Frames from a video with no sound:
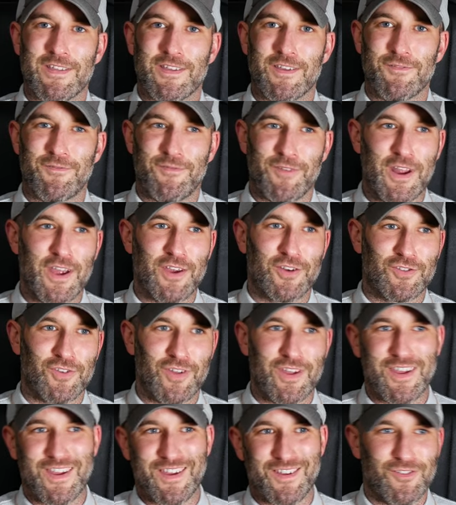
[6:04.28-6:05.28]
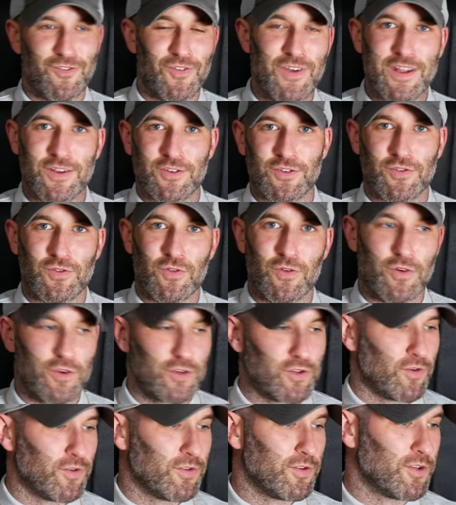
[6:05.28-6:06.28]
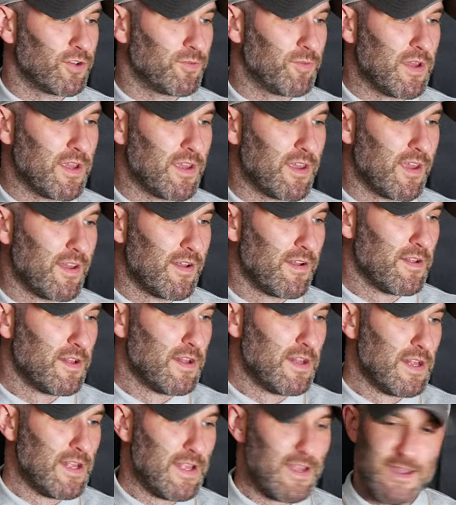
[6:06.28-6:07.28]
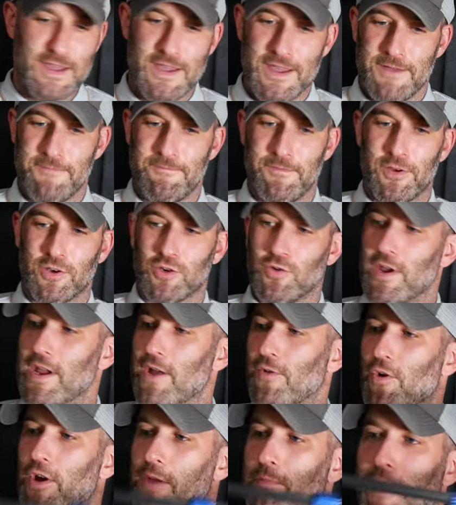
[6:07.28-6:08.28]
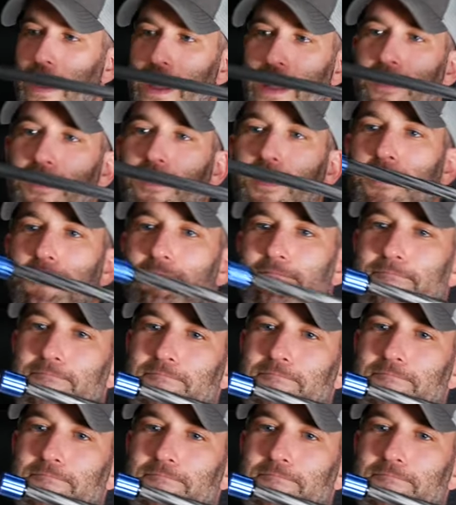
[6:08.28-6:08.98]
freshly laid snow, so to speak, there's quite a lot of bend.